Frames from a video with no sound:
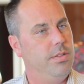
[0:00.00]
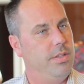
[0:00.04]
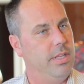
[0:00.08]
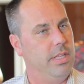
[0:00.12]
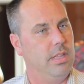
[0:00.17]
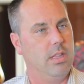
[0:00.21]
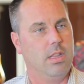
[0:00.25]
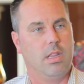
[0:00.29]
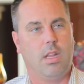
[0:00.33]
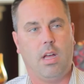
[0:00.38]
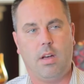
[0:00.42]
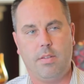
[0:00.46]
They
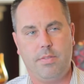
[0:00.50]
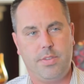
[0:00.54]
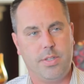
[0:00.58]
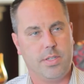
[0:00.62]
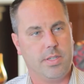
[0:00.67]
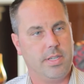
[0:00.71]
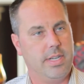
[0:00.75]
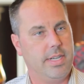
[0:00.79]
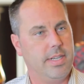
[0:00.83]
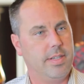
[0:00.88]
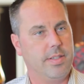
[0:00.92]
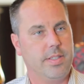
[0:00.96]
love
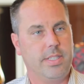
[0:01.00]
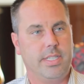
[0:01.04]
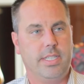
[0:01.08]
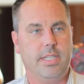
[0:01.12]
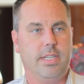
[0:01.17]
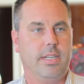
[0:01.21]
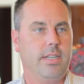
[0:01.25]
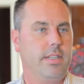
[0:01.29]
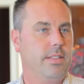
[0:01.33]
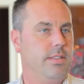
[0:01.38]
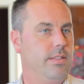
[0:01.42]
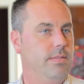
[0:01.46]
your
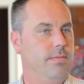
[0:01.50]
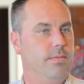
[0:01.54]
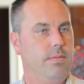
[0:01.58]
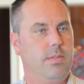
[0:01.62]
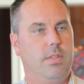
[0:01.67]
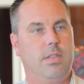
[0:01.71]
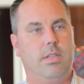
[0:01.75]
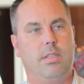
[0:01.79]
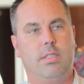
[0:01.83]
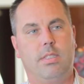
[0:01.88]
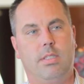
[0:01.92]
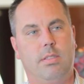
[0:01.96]
area.
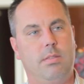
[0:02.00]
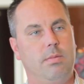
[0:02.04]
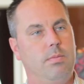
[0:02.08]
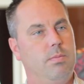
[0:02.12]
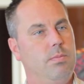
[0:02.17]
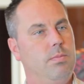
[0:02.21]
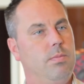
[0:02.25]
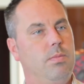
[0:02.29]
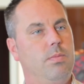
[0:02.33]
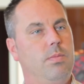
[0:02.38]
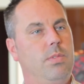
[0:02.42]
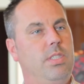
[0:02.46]

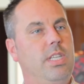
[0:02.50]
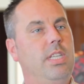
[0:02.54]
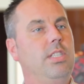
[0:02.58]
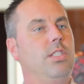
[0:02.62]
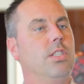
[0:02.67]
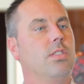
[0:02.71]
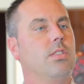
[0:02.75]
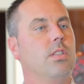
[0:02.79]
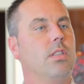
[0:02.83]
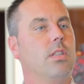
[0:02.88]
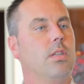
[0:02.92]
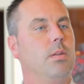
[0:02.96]
Teach right.
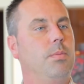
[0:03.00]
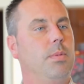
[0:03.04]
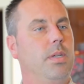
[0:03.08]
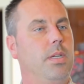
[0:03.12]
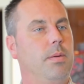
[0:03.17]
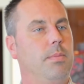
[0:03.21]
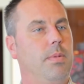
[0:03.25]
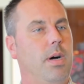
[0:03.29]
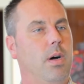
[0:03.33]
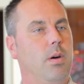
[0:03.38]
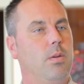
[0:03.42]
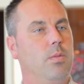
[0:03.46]
us a little bit
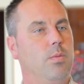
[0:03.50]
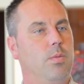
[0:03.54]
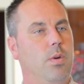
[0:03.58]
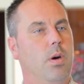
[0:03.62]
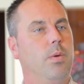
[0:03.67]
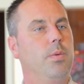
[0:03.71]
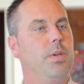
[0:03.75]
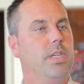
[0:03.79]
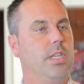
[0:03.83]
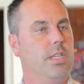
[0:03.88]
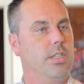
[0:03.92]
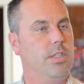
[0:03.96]
about
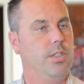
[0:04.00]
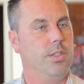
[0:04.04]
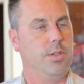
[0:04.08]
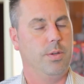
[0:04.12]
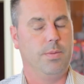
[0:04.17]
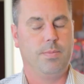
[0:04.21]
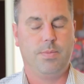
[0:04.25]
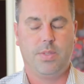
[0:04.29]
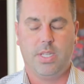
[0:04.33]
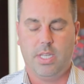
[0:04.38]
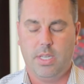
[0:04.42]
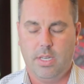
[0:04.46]
what we can do.
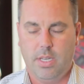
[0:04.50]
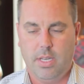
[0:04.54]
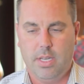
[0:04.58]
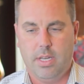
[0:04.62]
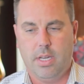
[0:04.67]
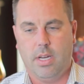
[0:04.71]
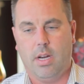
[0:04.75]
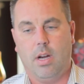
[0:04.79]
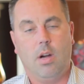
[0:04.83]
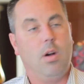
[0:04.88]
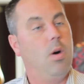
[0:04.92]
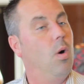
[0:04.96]

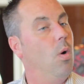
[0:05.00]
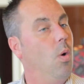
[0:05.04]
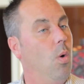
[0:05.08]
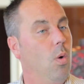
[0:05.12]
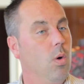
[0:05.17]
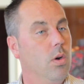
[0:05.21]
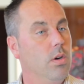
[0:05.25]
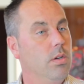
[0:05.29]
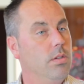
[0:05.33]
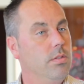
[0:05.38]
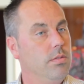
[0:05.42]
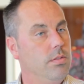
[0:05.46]

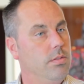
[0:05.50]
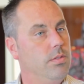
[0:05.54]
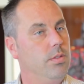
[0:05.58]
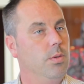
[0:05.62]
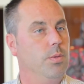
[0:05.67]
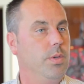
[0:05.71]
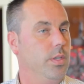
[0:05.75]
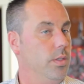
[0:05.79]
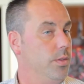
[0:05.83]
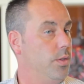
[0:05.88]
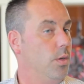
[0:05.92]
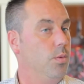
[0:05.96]
Or the
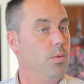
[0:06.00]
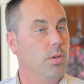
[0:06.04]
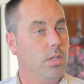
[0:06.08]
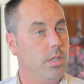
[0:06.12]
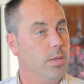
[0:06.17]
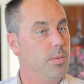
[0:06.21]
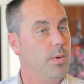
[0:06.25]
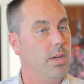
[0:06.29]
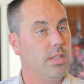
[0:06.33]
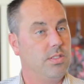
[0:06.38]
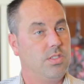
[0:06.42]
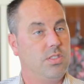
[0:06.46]
realtor
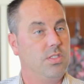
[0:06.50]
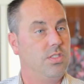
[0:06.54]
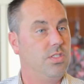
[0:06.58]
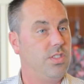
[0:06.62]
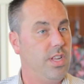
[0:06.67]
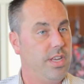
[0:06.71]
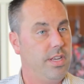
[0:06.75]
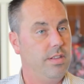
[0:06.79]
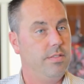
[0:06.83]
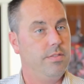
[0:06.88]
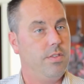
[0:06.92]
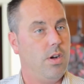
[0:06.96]
really wants to
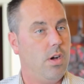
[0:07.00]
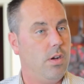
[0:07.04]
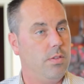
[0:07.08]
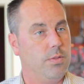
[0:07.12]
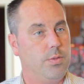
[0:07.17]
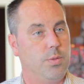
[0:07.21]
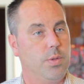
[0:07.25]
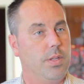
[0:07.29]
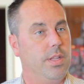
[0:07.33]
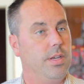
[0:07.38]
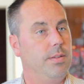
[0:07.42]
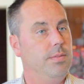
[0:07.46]
stay
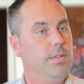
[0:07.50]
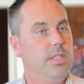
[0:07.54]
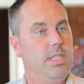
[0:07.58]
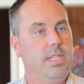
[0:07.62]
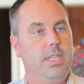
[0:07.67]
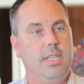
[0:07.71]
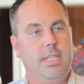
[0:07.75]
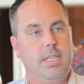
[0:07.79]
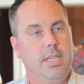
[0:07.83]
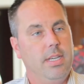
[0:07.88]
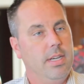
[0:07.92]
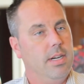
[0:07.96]
involved with
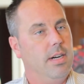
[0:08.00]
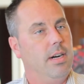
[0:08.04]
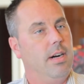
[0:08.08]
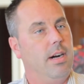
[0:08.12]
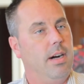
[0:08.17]
it.